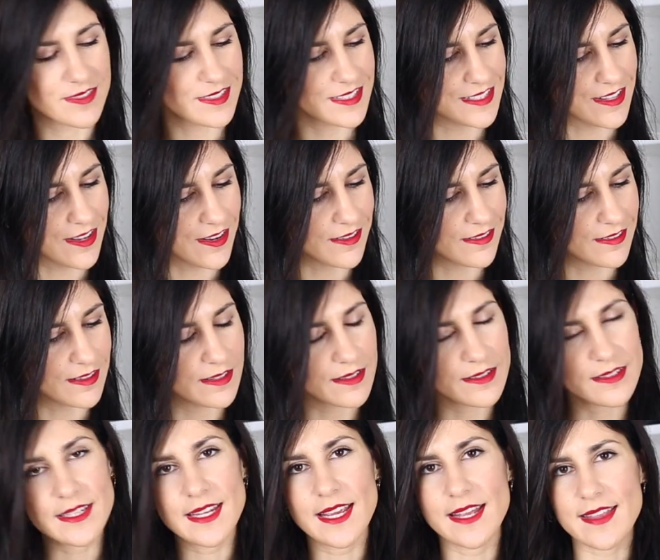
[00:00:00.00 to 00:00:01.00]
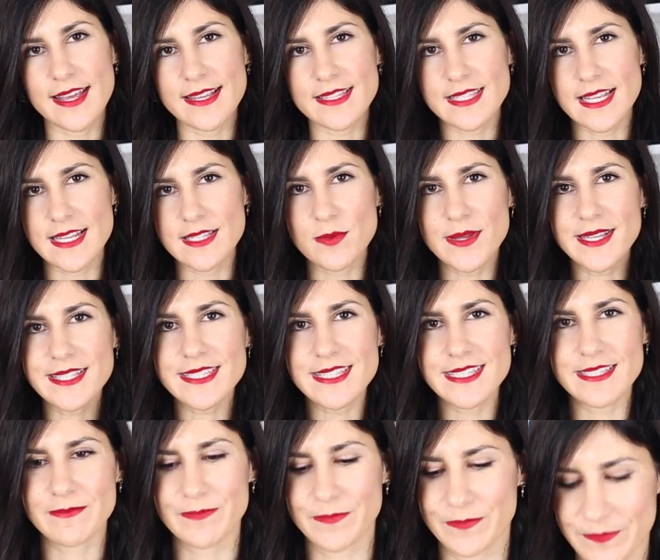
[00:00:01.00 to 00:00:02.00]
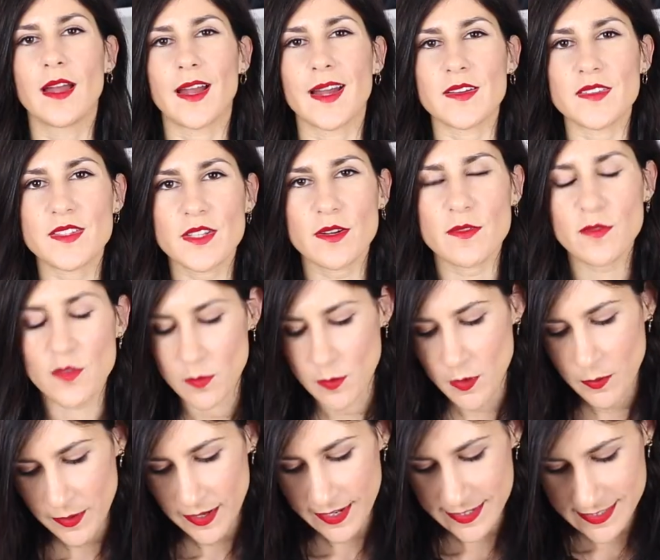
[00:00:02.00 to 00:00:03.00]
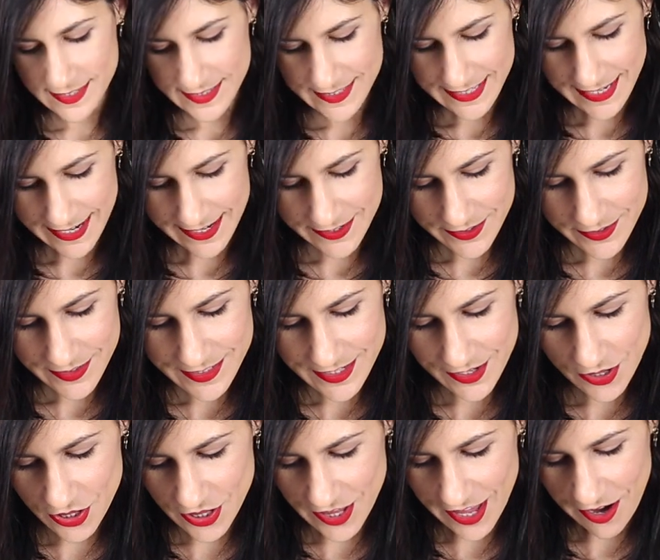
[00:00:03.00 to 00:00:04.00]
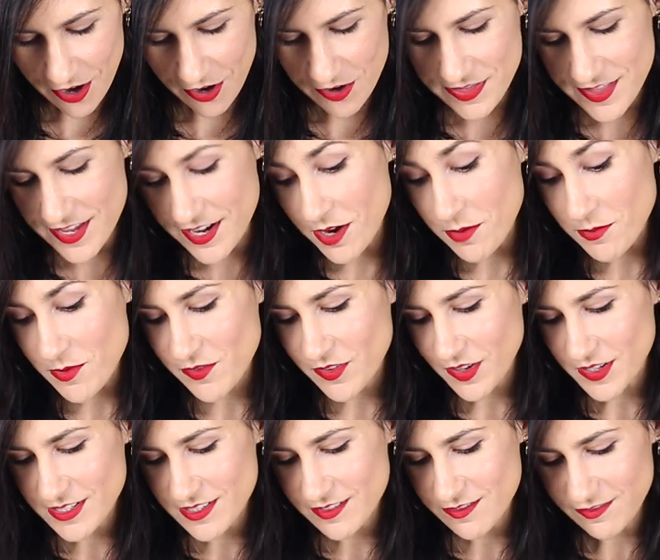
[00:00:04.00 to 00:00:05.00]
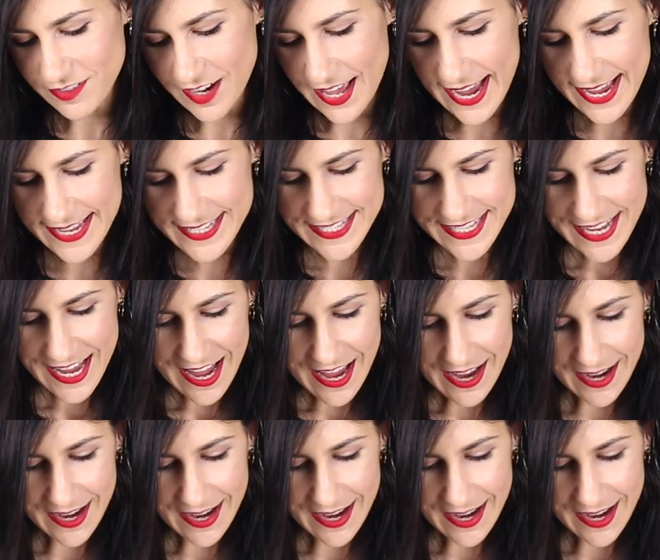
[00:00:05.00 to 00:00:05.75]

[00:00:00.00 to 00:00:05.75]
So yeah, that's these ones. I just got a few more pairs of sandals to share, and then I'll move on to flats.